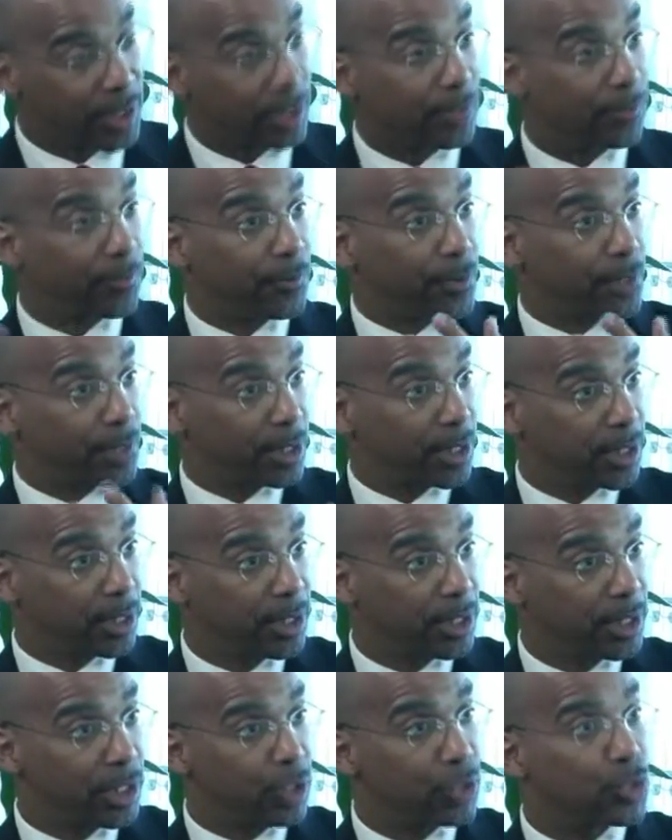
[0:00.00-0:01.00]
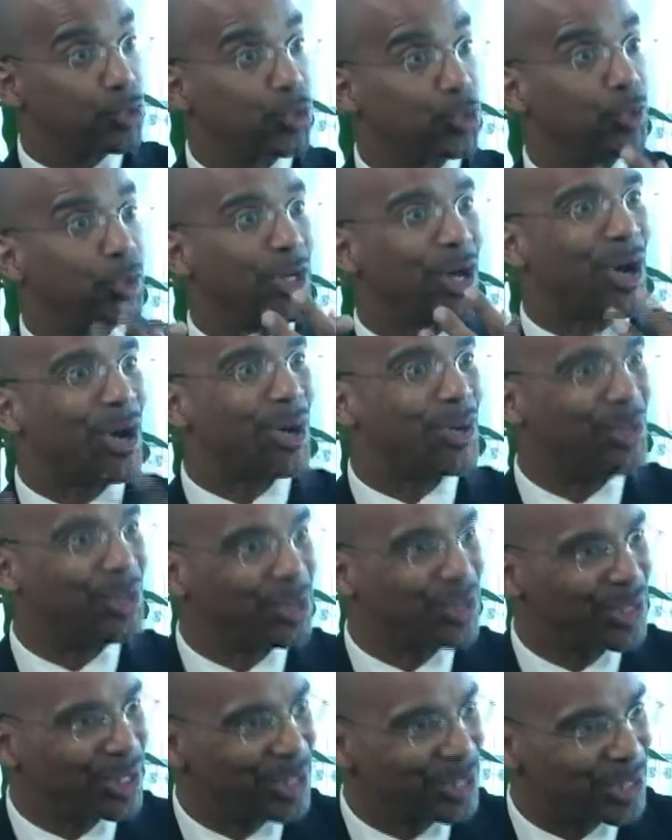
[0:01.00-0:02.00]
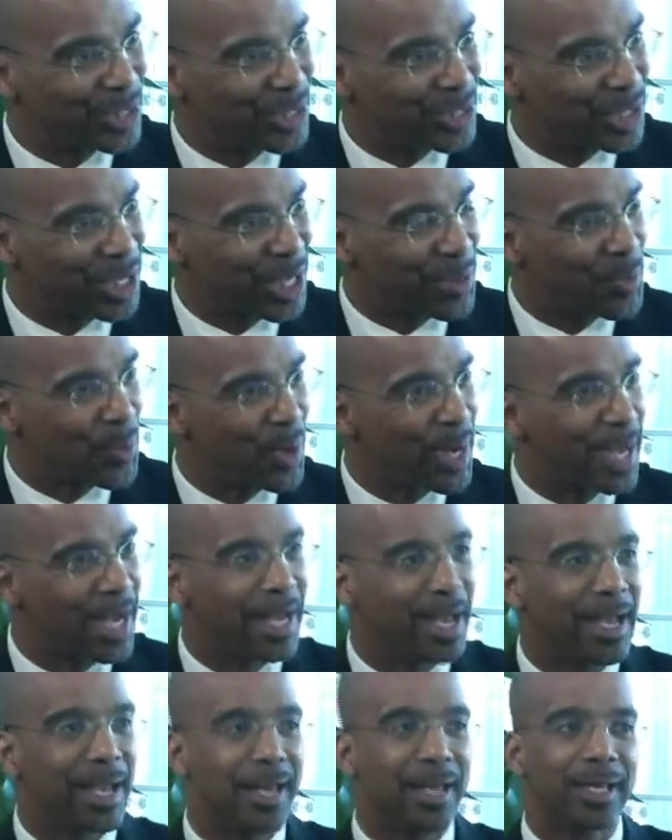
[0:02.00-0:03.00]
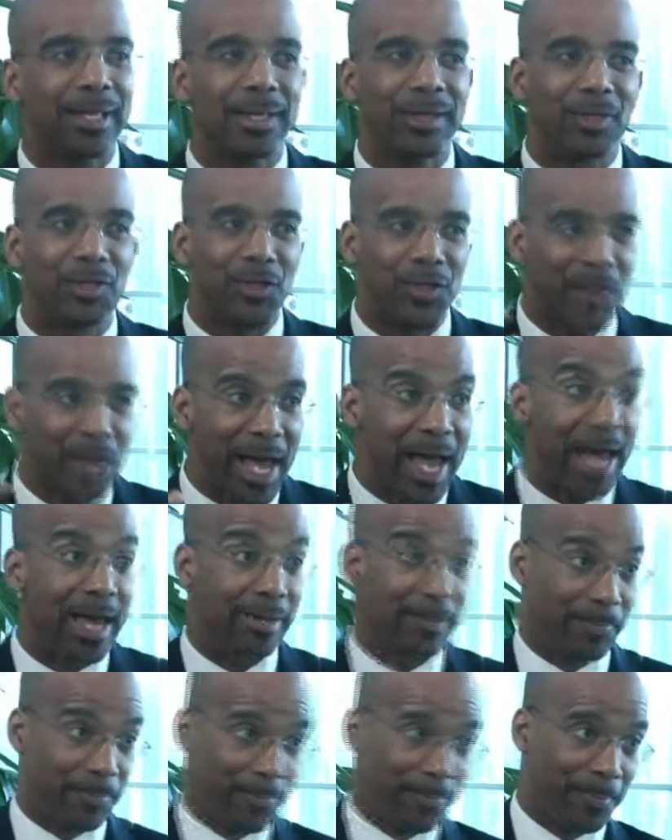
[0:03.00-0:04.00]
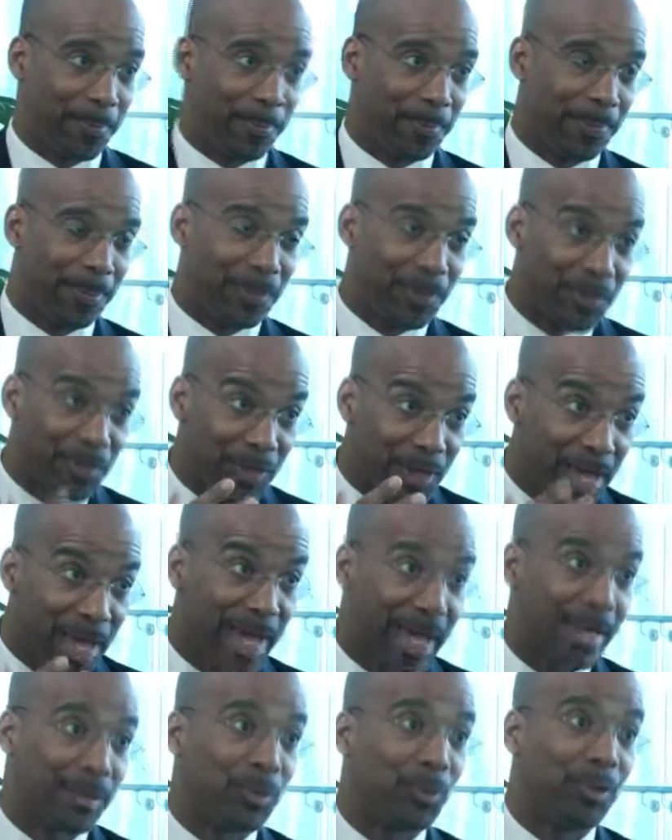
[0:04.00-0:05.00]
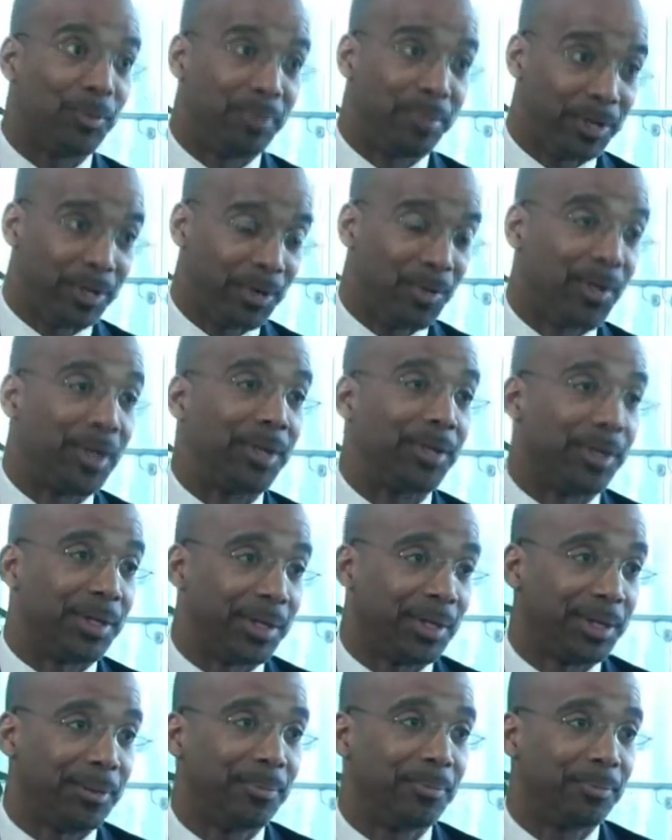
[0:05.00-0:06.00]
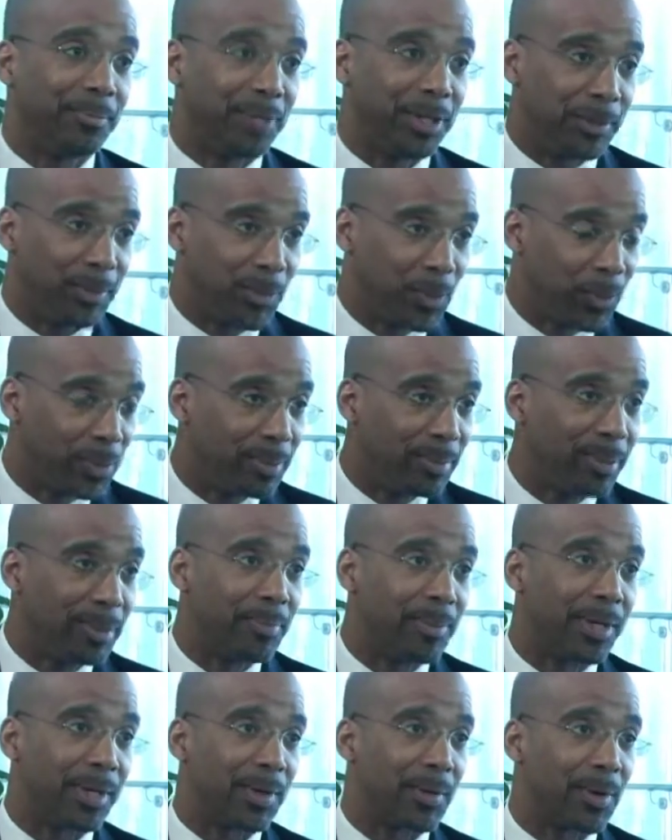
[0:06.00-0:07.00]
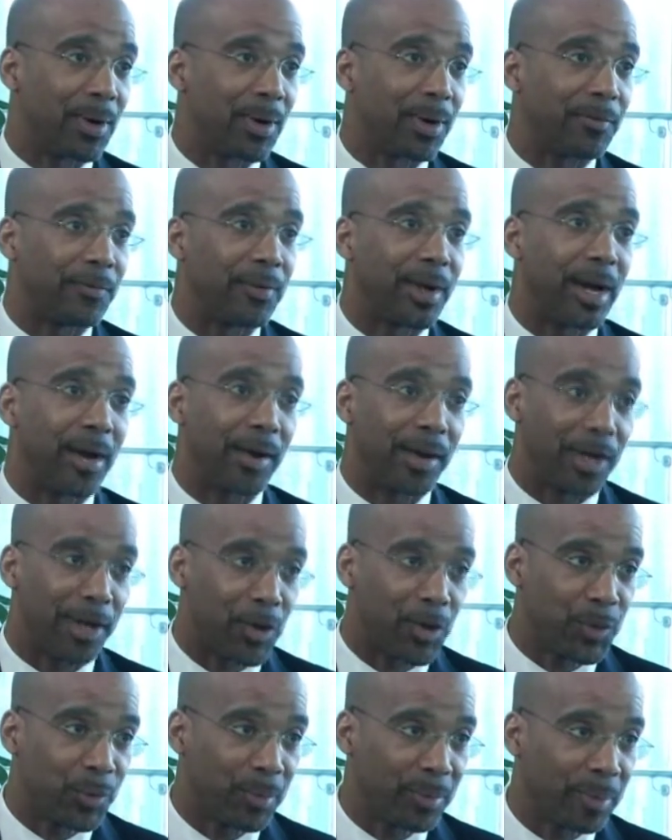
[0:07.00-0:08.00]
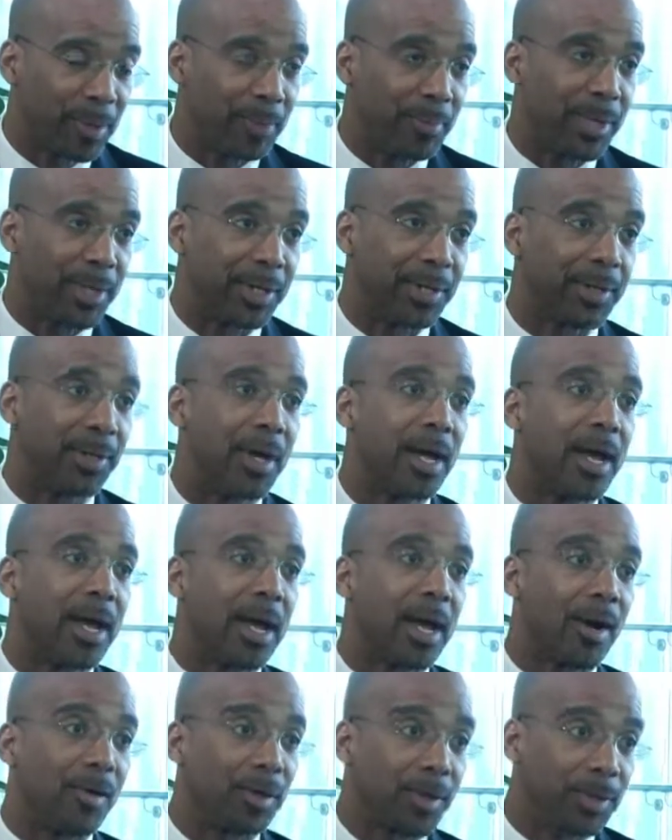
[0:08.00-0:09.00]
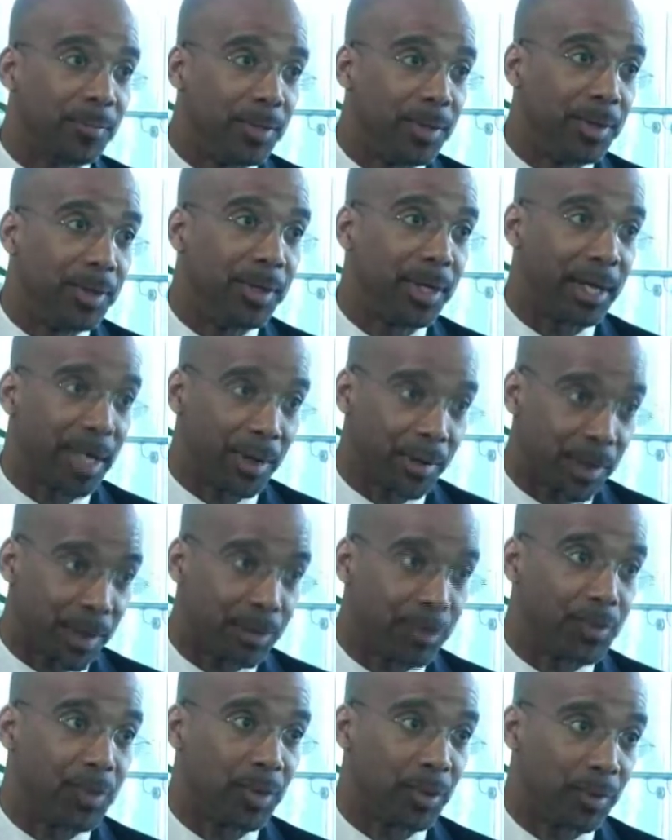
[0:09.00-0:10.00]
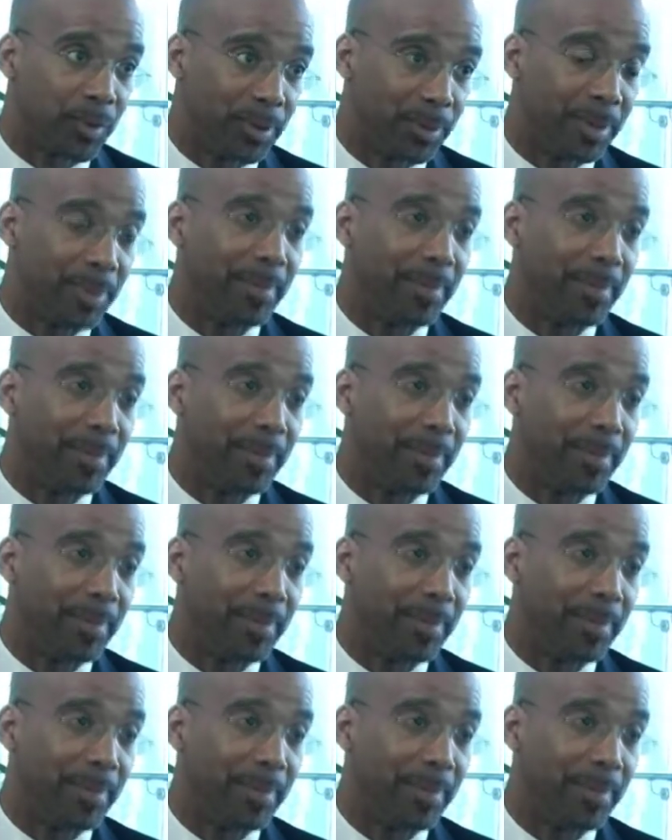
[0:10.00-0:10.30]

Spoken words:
and the facilities treat all disease the same way, that would be the greater good. People would be better off, our health would be better, our community and our country would be